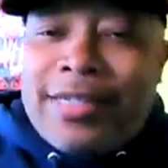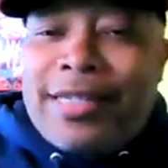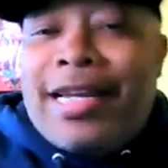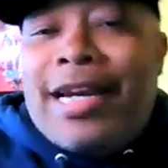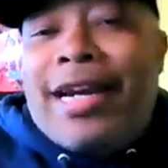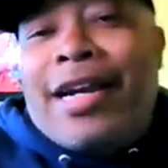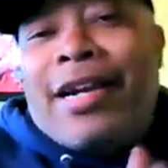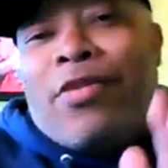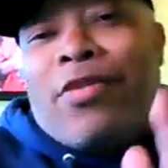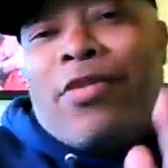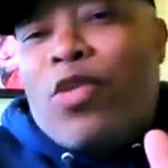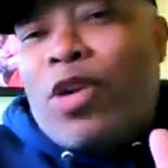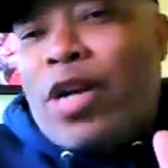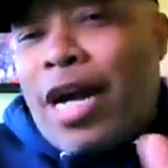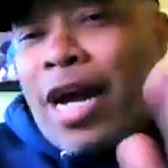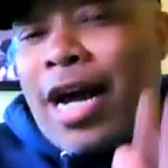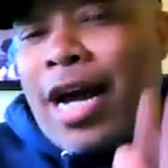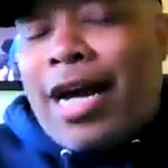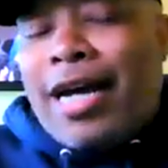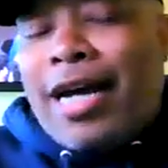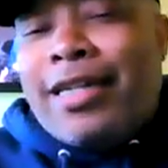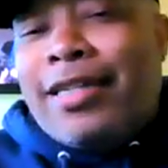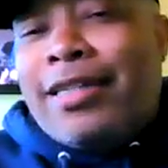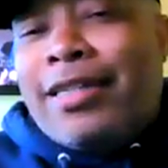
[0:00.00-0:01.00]
They're in
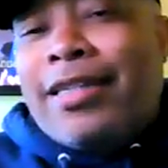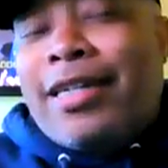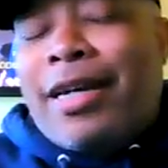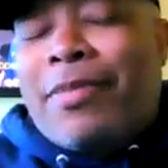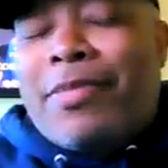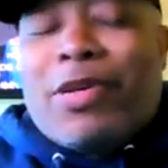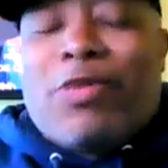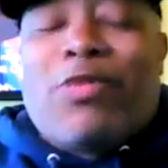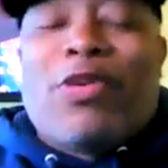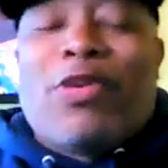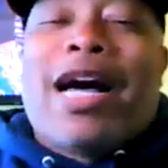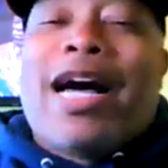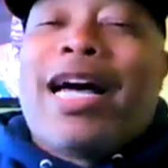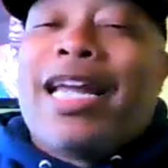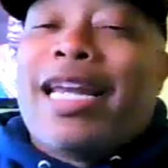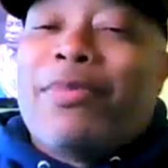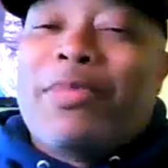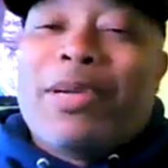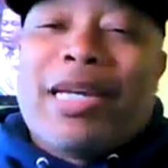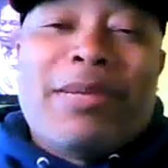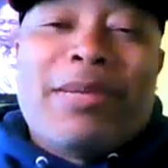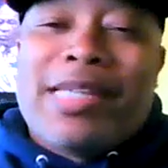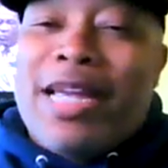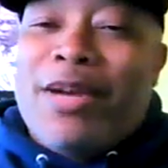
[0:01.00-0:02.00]
Wakanda. I'm
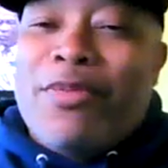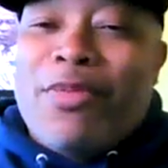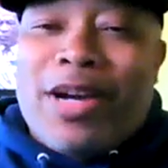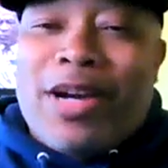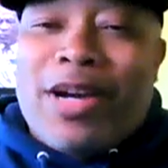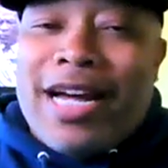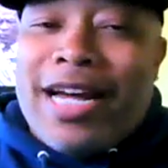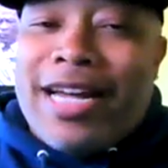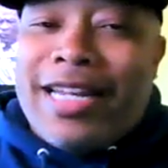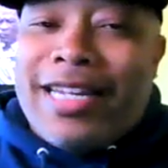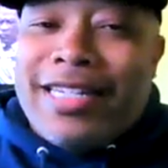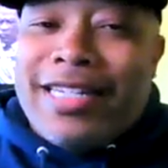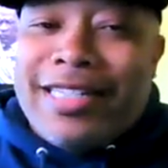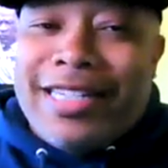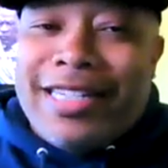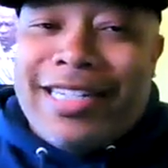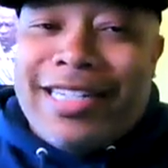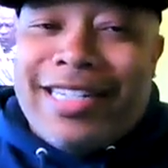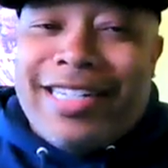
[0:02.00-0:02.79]
gonna keep saying Wakanda.